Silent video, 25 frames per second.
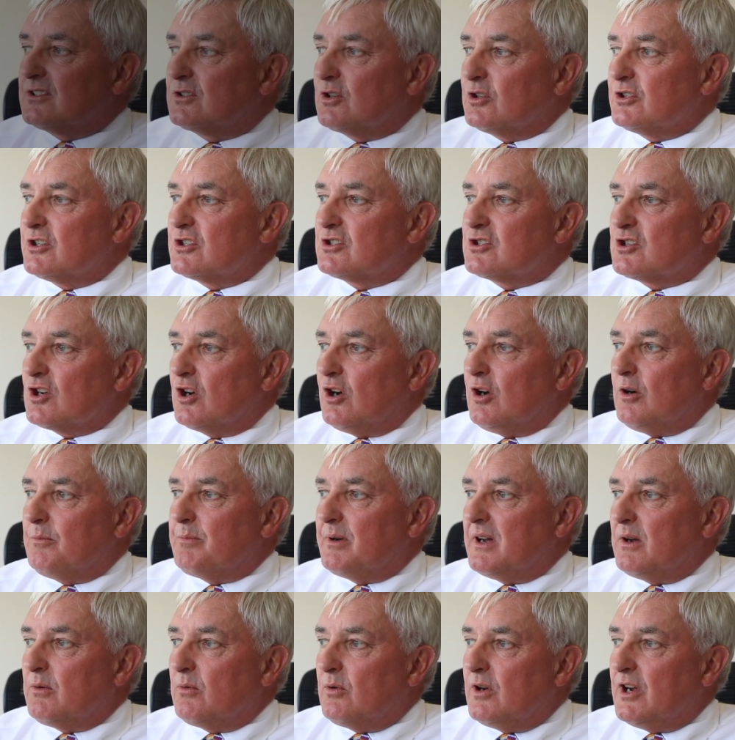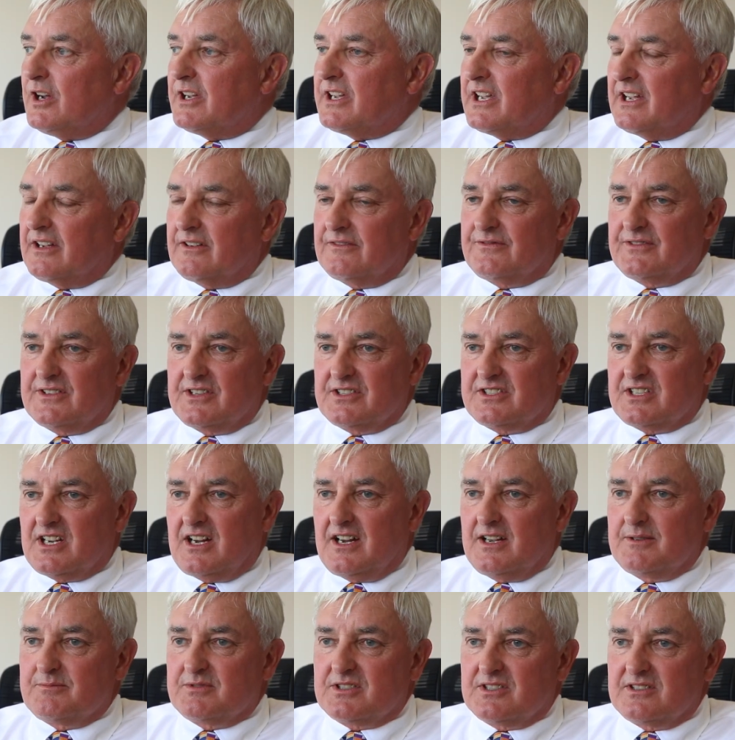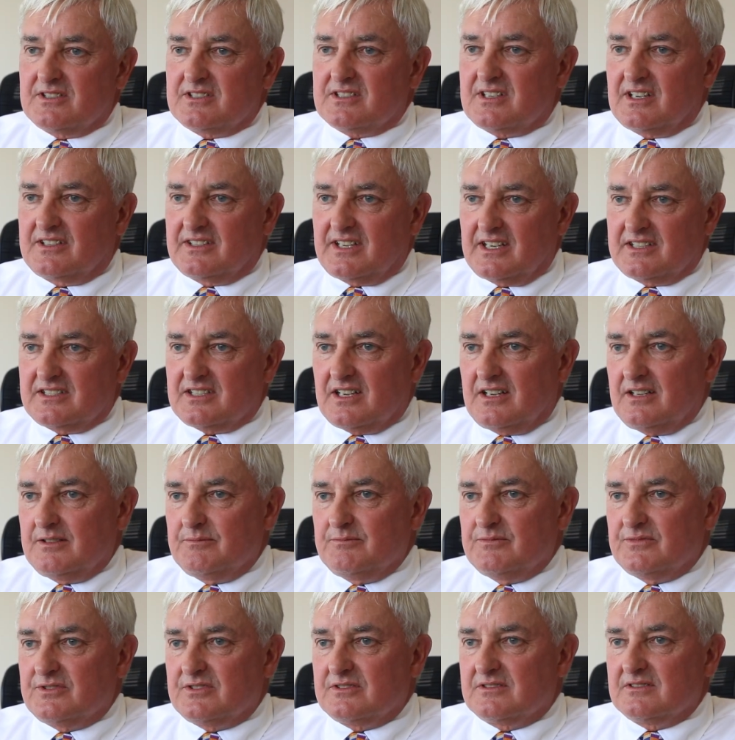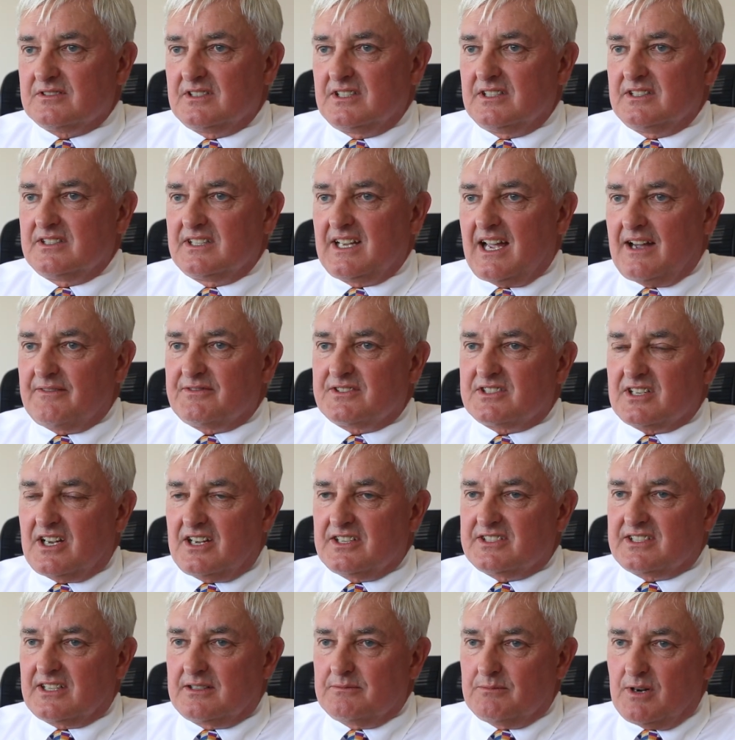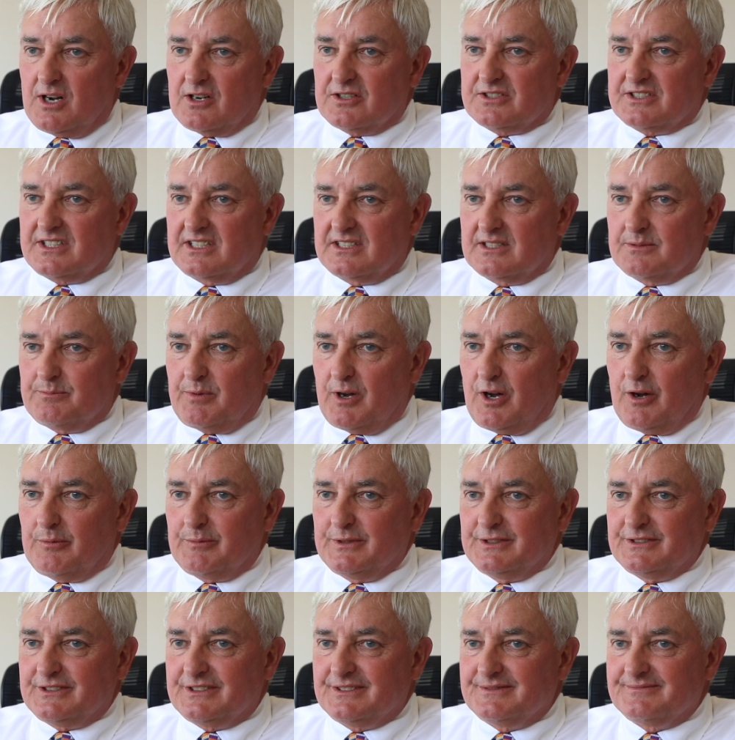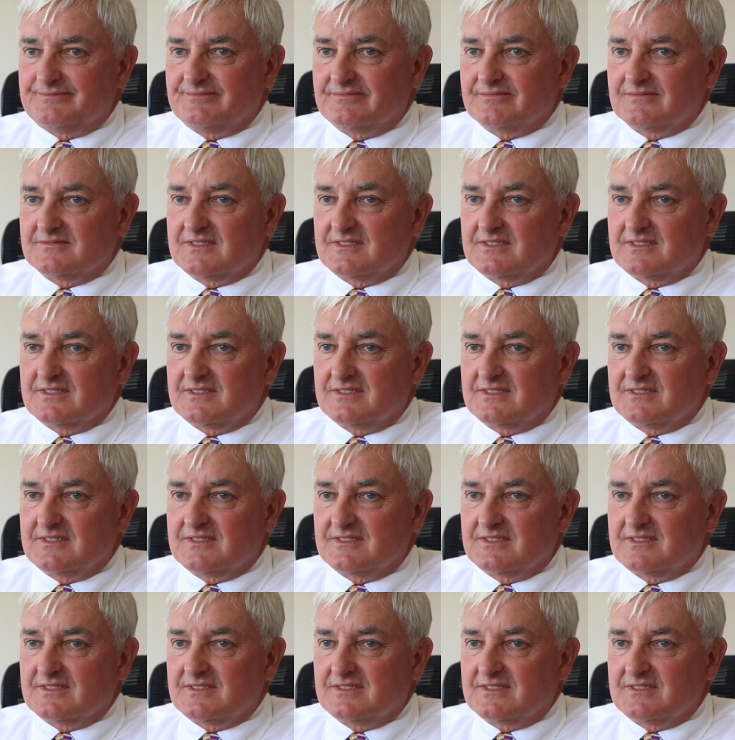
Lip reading: Got a job working for the Times and Sunday Times in the advertising and marketing department,